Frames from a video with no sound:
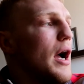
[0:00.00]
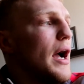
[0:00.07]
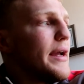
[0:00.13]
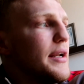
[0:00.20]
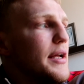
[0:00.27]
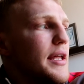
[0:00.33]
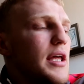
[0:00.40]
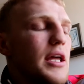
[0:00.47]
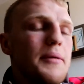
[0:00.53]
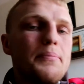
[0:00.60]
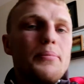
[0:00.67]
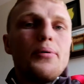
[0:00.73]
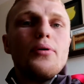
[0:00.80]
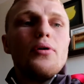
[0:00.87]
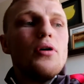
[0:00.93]
I'm going to
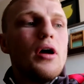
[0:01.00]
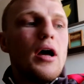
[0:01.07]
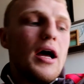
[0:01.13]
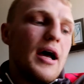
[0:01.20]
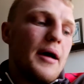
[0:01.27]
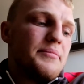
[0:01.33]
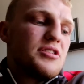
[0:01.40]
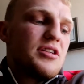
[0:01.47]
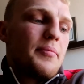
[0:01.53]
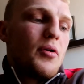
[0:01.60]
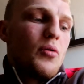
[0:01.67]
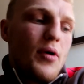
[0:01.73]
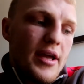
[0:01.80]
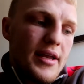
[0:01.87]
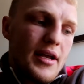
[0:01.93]
keep um,
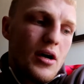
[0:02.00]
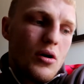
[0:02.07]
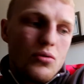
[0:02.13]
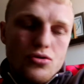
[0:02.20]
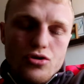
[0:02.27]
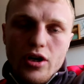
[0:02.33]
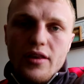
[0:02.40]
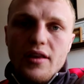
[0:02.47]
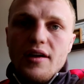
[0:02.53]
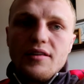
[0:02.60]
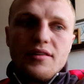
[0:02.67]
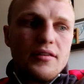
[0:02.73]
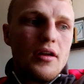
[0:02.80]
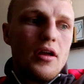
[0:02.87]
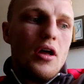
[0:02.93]
sipping away now, drink
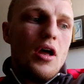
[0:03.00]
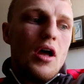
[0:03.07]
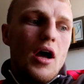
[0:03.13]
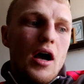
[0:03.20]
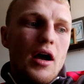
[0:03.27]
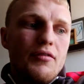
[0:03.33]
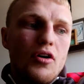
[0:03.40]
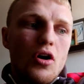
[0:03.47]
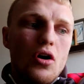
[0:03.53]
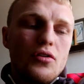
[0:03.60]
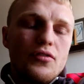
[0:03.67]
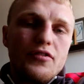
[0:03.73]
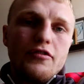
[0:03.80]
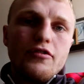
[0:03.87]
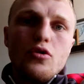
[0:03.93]
this I've
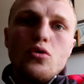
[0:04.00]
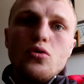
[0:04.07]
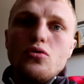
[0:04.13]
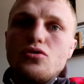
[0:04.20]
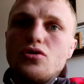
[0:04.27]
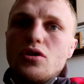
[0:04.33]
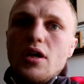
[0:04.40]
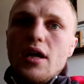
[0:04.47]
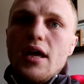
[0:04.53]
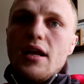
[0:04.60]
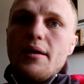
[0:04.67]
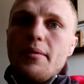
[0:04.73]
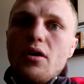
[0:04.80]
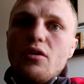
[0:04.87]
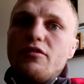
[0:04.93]
got food
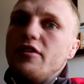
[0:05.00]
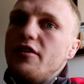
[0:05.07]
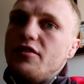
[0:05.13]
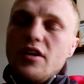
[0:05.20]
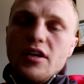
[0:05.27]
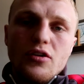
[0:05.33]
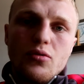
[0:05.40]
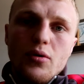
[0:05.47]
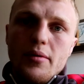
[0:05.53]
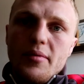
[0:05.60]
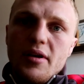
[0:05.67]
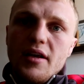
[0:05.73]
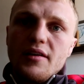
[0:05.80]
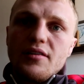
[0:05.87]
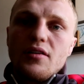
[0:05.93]
in about 15-20
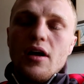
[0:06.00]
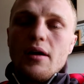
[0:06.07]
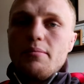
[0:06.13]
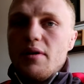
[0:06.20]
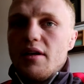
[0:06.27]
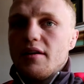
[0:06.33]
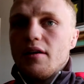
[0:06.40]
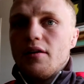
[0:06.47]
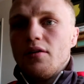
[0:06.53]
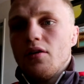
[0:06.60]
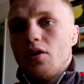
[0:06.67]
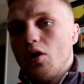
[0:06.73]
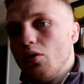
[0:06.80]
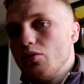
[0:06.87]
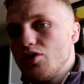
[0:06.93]
minutes. I'm meeting
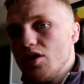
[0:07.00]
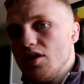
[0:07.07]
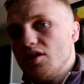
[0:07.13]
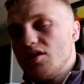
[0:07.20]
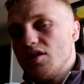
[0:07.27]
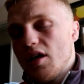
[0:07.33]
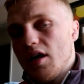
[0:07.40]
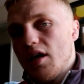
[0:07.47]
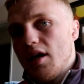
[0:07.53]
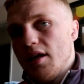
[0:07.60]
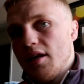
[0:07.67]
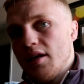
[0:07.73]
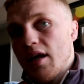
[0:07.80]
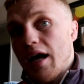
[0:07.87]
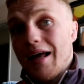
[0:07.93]
the coaches
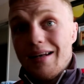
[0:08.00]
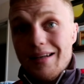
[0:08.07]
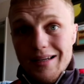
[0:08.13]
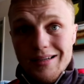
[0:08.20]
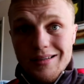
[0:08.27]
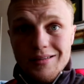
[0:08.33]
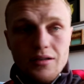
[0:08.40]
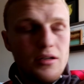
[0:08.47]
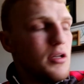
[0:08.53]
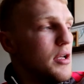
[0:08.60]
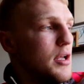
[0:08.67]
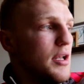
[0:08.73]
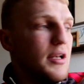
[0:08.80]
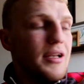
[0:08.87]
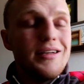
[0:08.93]
in Anne Lind,
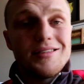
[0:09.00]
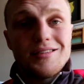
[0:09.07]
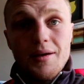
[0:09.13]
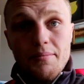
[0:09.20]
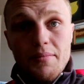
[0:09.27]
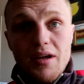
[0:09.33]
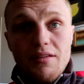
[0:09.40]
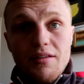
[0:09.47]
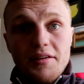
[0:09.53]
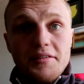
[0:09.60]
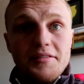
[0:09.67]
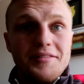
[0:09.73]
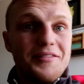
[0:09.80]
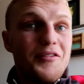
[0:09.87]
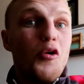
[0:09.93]
Lind
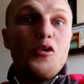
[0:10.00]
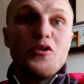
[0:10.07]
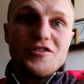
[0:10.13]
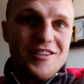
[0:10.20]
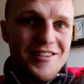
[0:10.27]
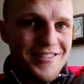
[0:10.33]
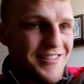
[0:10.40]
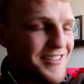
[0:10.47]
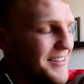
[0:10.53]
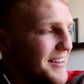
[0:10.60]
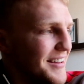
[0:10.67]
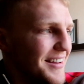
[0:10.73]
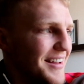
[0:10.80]
sunbathing, of course he is,